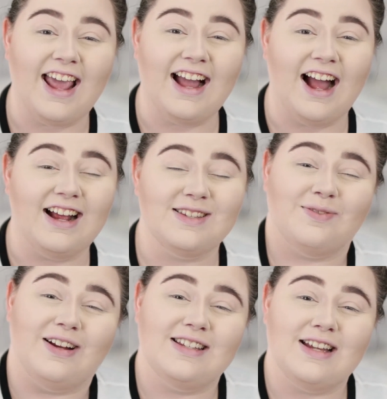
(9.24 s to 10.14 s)
guys,
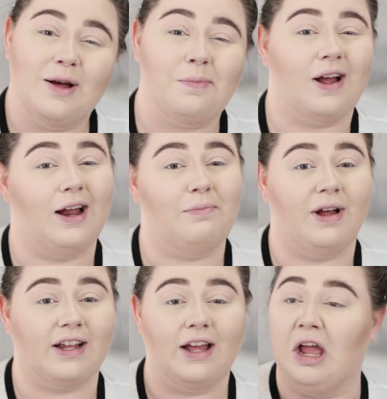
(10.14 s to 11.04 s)
what's up? I'm
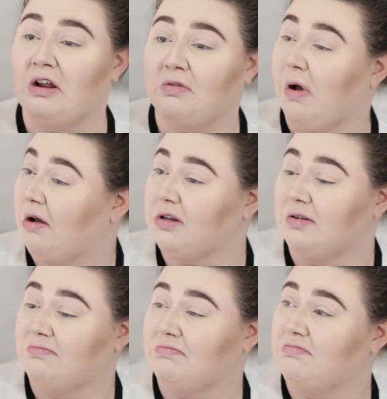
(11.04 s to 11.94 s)
Becca and
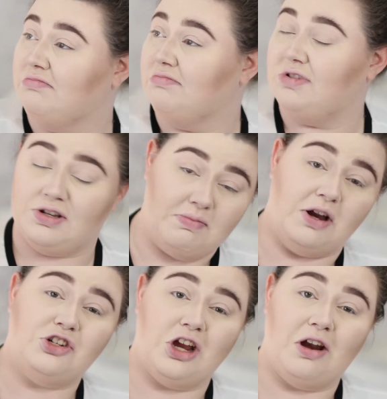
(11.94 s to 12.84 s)
welcome to
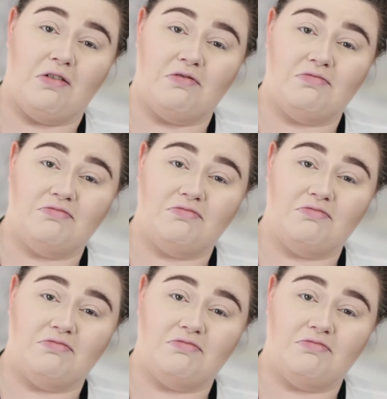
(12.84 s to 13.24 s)
my channel.